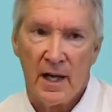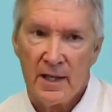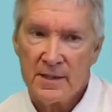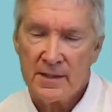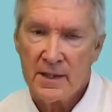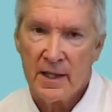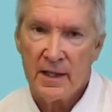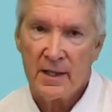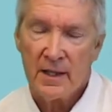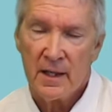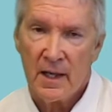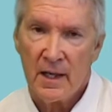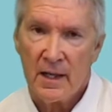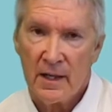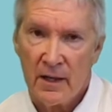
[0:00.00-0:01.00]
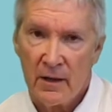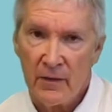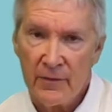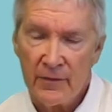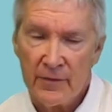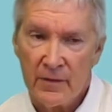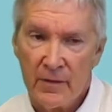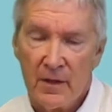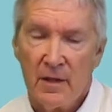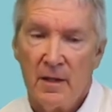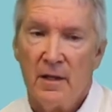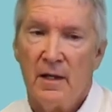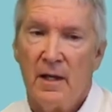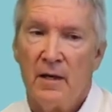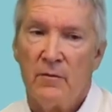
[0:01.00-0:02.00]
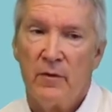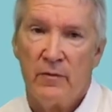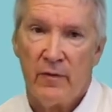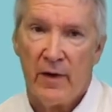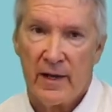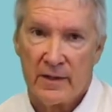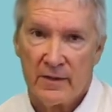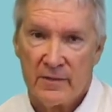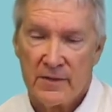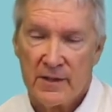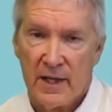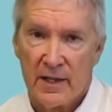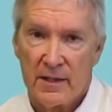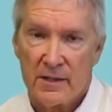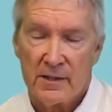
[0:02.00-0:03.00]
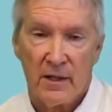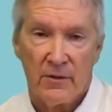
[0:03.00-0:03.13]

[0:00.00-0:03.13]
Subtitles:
eyesight and eye health and refractive status.